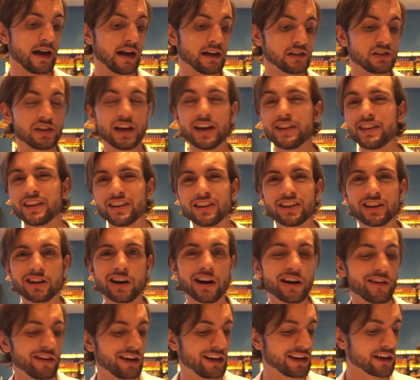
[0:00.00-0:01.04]
So I think you
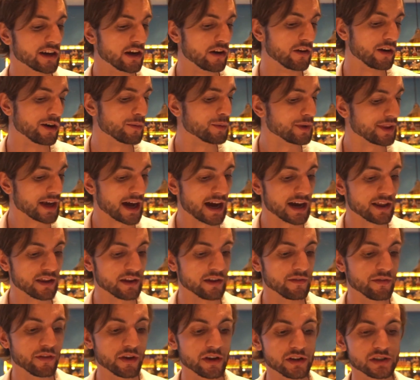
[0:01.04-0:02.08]
can't really go wrong with either
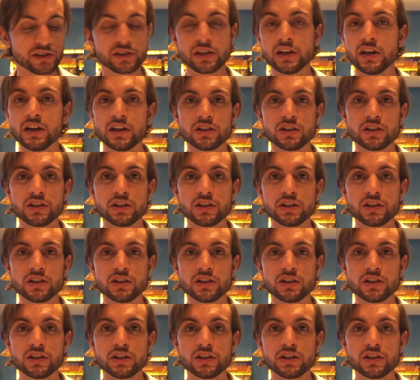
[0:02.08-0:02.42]
of those.